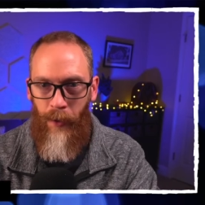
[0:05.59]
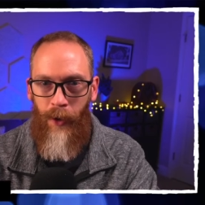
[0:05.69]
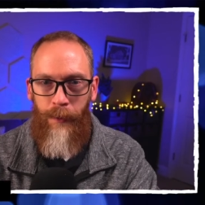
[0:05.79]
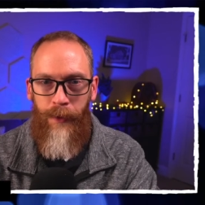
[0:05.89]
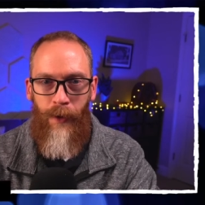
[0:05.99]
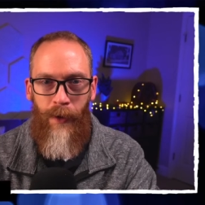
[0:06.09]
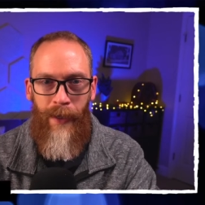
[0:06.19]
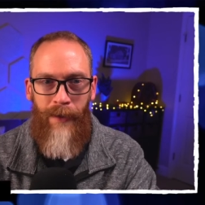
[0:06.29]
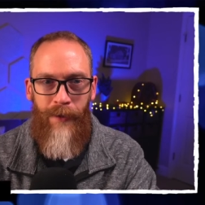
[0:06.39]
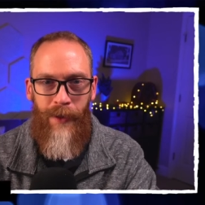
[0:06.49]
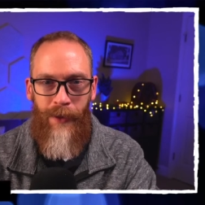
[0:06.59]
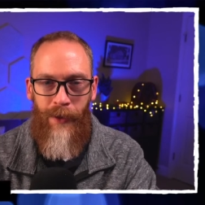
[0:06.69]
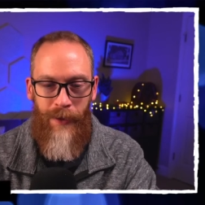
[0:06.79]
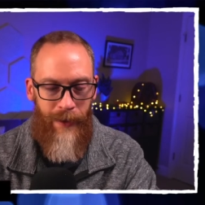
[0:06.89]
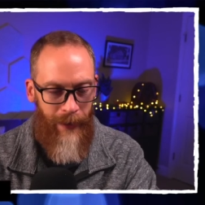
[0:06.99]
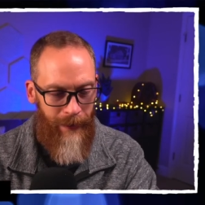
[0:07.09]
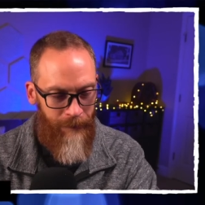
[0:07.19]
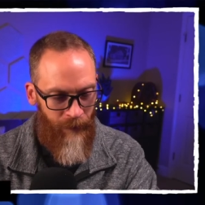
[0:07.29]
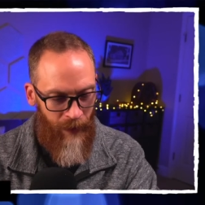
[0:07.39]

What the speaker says: I hope you are having a good day.